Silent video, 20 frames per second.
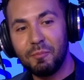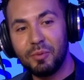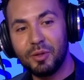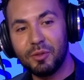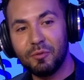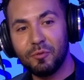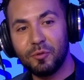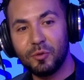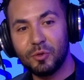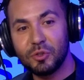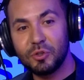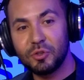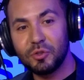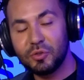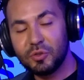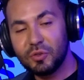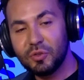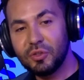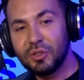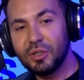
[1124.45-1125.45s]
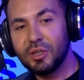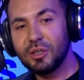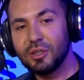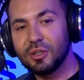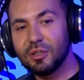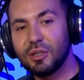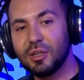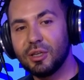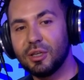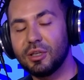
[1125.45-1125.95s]
But for sure,
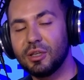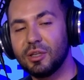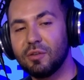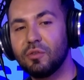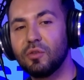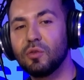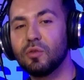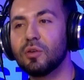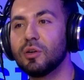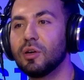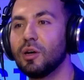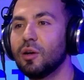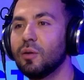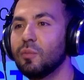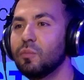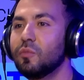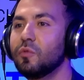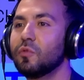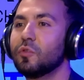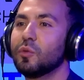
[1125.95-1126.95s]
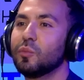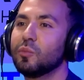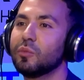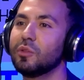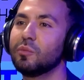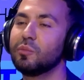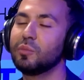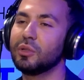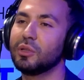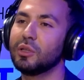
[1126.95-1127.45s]
yeah, if you come from
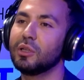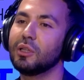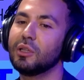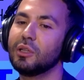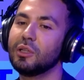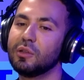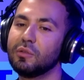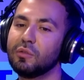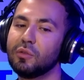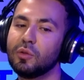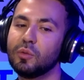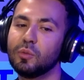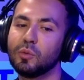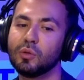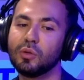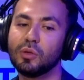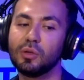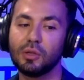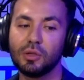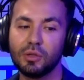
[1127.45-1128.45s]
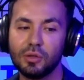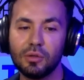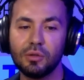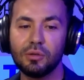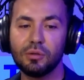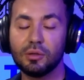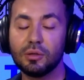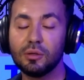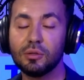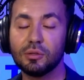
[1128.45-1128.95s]
the beginning, if you want to
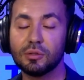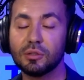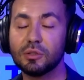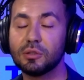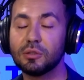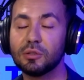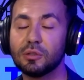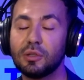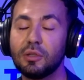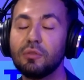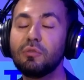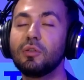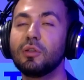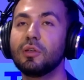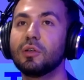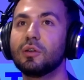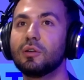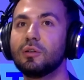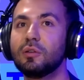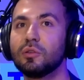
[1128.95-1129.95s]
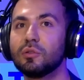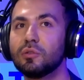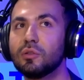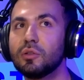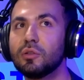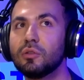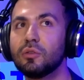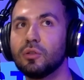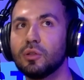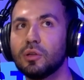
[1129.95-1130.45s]
learn, live here, you
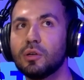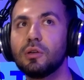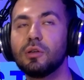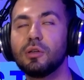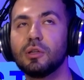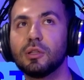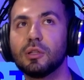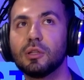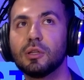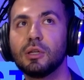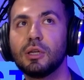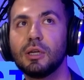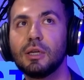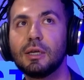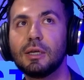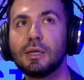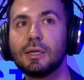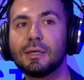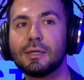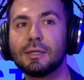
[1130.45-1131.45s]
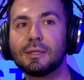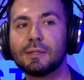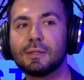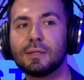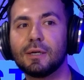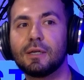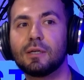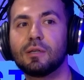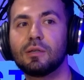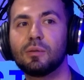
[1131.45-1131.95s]
need to learn it.
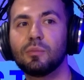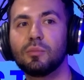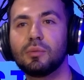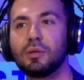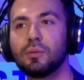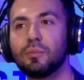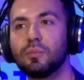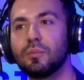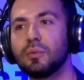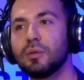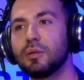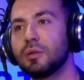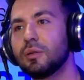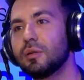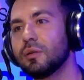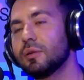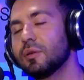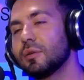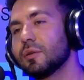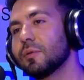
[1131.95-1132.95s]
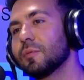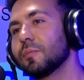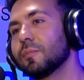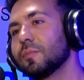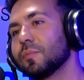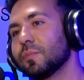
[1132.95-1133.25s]
And Which languages you speak?